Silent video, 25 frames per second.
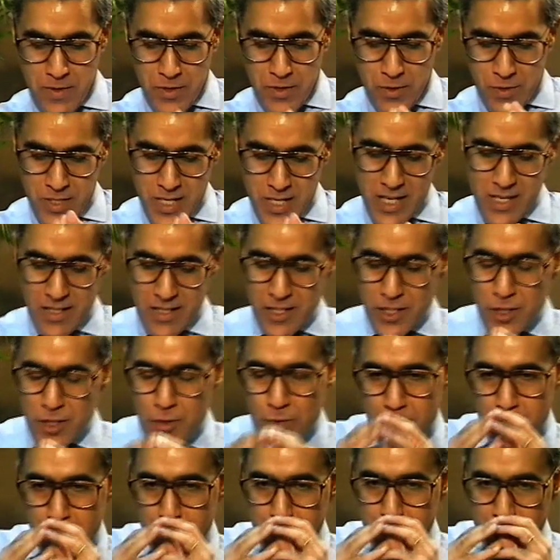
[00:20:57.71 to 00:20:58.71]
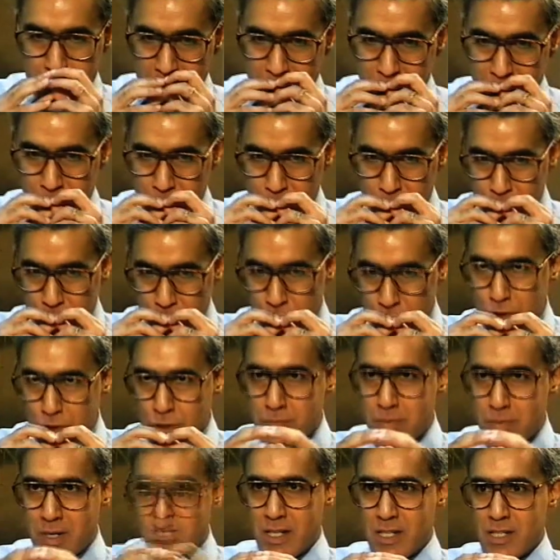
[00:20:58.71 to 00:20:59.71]
You said that you were prepared to talk
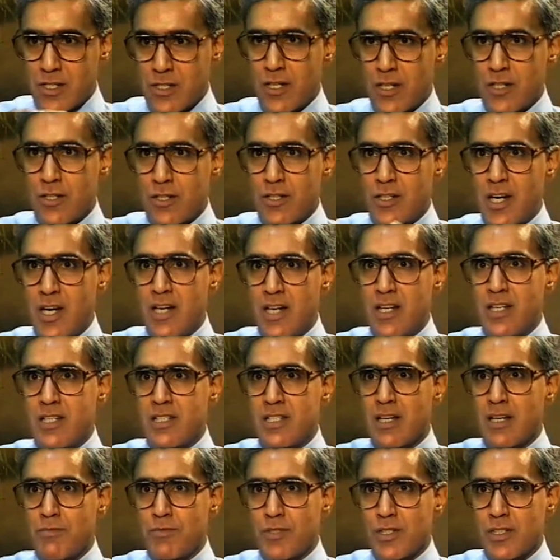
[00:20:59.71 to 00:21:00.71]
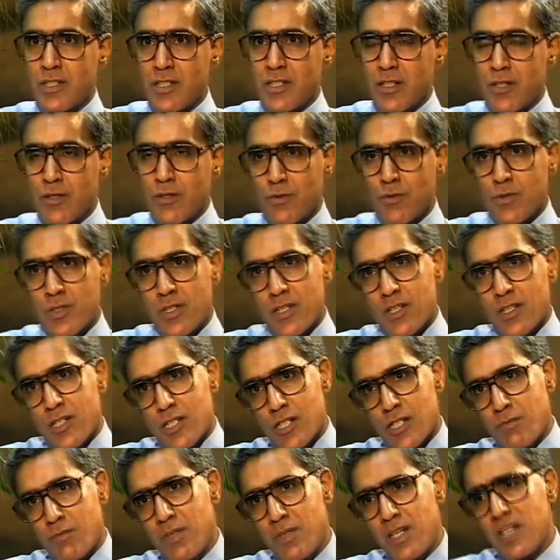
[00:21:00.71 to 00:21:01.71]
to Pakistan on any subject, including
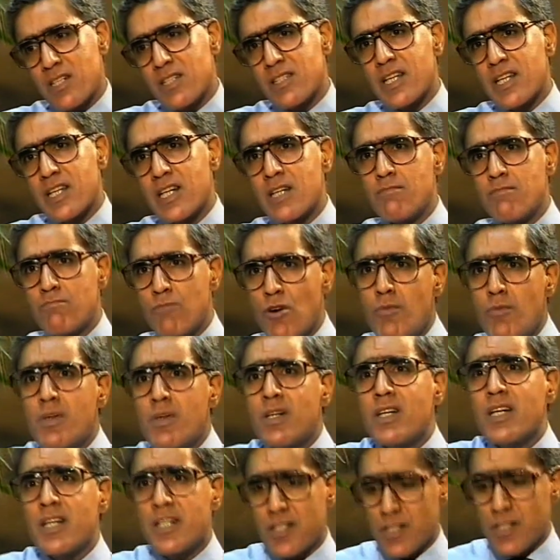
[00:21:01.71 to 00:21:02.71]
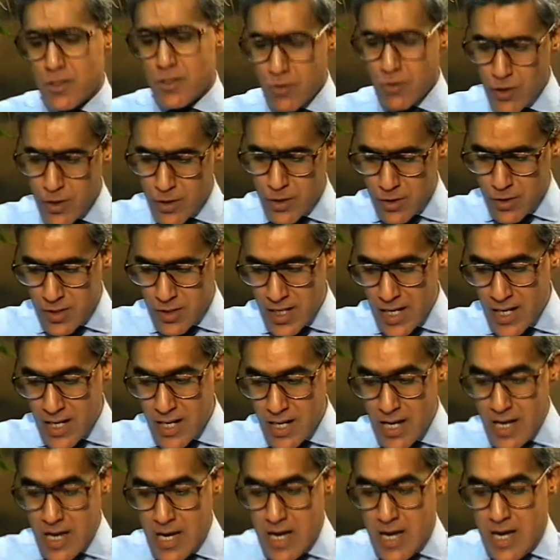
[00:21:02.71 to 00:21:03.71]
Kashmir, and then a moment later you also said